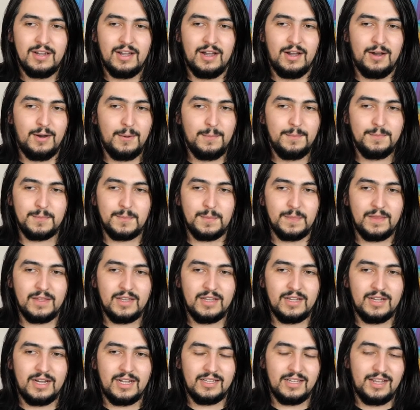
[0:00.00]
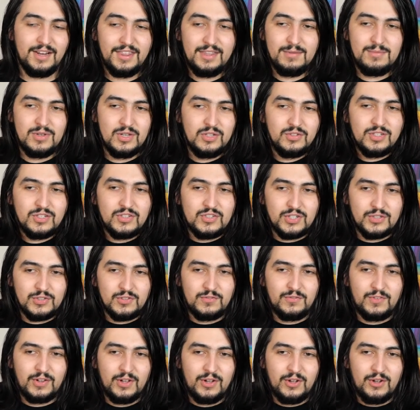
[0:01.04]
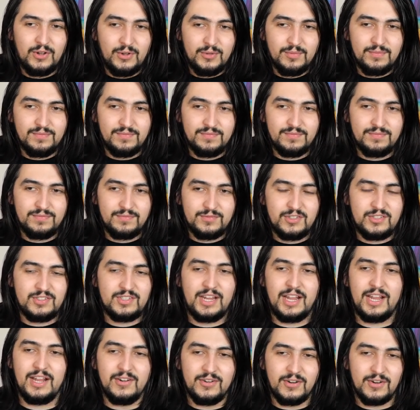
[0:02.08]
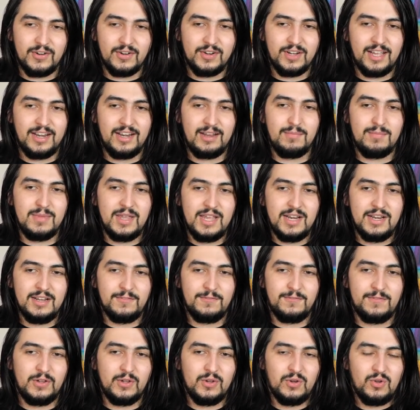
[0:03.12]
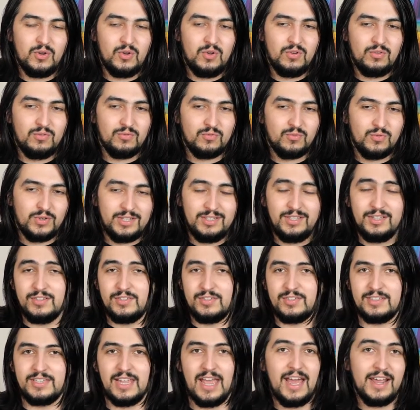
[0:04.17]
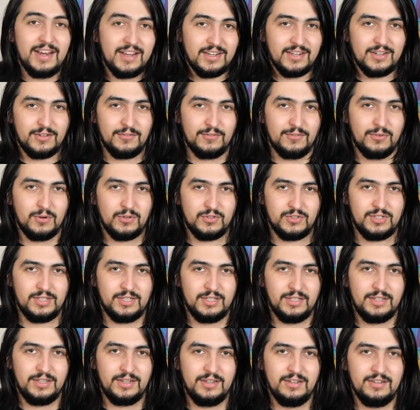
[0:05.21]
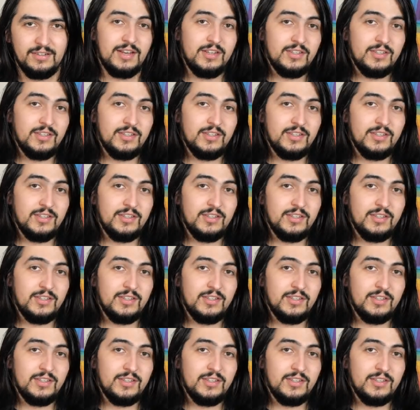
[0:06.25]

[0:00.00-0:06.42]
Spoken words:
a lot of the music just felt standard, and it made it feel really static, unfortunately.